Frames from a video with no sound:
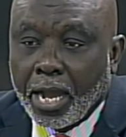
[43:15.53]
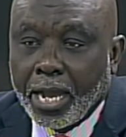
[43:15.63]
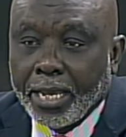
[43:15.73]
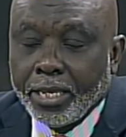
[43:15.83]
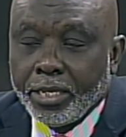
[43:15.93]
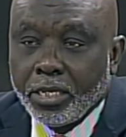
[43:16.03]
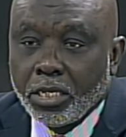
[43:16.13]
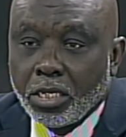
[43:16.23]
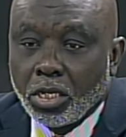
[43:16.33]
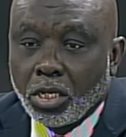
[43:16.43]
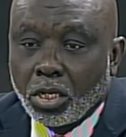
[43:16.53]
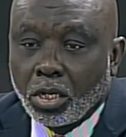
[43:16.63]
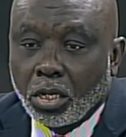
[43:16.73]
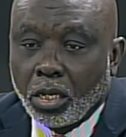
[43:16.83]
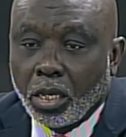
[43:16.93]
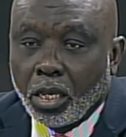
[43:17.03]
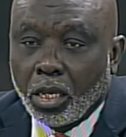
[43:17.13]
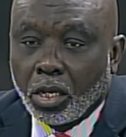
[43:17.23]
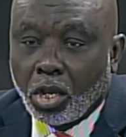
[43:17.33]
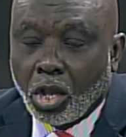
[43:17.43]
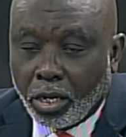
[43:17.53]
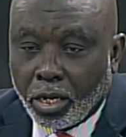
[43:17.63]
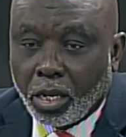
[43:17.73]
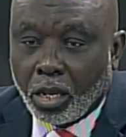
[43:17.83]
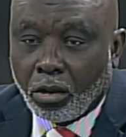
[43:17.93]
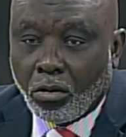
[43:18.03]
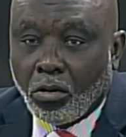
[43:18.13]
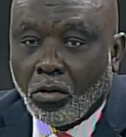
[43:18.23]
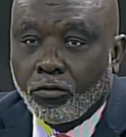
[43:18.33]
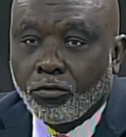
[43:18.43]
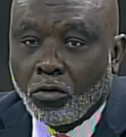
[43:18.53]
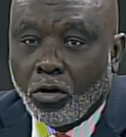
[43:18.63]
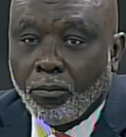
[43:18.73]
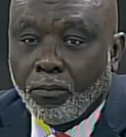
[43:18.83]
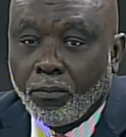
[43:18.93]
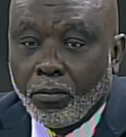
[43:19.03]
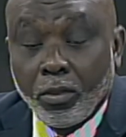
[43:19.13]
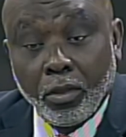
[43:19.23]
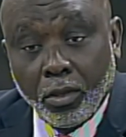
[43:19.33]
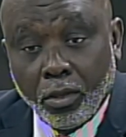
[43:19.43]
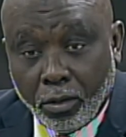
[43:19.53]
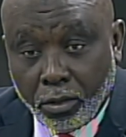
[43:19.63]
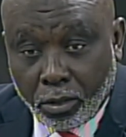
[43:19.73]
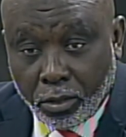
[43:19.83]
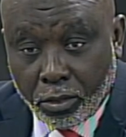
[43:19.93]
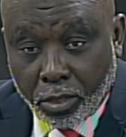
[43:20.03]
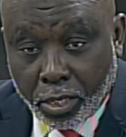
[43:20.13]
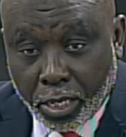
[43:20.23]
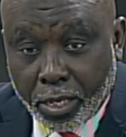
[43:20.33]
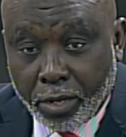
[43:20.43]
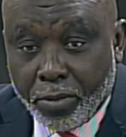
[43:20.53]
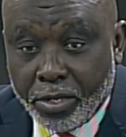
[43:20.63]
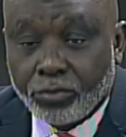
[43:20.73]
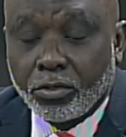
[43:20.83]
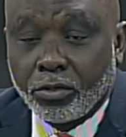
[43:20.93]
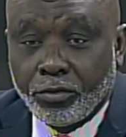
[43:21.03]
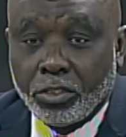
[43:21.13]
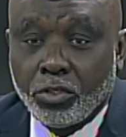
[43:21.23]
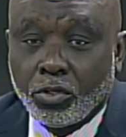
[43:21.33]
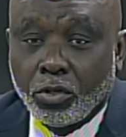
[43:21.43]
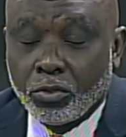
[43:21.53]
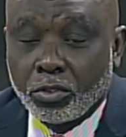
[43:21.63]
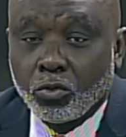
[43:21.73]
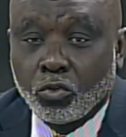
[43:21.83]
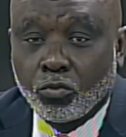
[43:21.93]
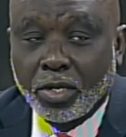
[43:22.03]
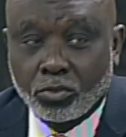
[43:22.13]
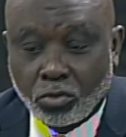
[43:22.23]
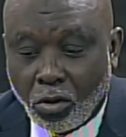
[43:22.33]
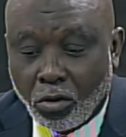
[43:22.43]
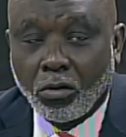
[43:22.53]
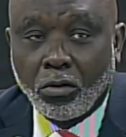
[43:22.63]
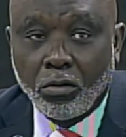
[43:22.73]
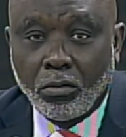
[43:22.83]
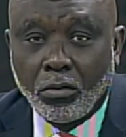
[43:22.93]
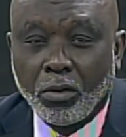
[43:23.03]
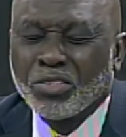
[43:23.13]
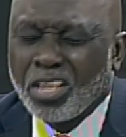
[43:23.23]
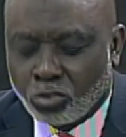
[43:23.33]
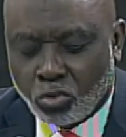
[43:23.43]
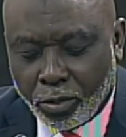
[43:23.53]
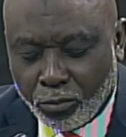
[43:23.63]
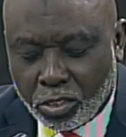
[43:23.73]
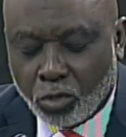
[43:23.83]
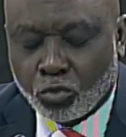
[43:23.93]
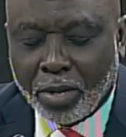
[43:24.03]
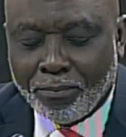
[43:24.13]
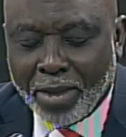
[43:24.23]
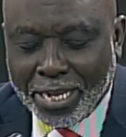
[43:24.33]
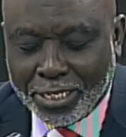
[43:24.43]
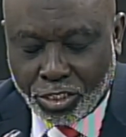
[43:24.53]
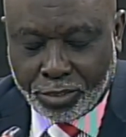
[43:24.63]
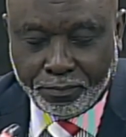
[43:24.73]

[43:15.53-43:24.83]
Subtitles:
I got a call from again Minister of Interior Mr. Ousmane Sonko. Mr. Ousmane Badji.